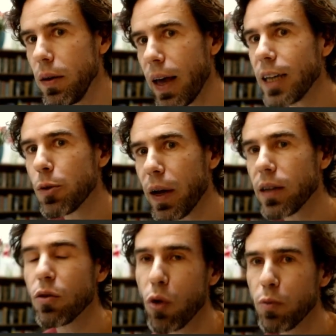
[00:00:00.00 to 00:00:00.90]

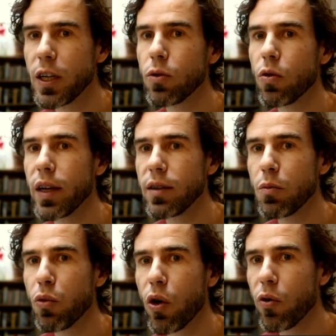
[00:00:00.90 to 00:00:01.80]
aspect of
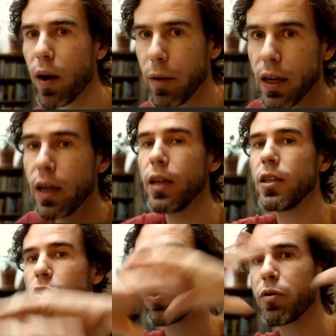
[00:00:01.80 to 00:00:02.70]
object-oriented programming.
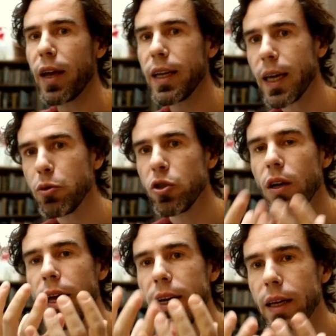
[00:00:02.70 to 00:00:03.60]
It's sort of
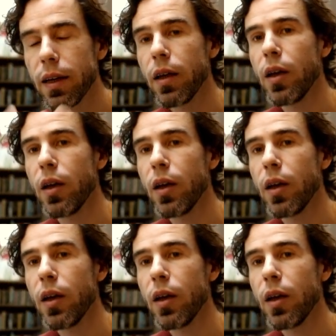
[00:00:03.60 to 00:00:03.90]
encapsulating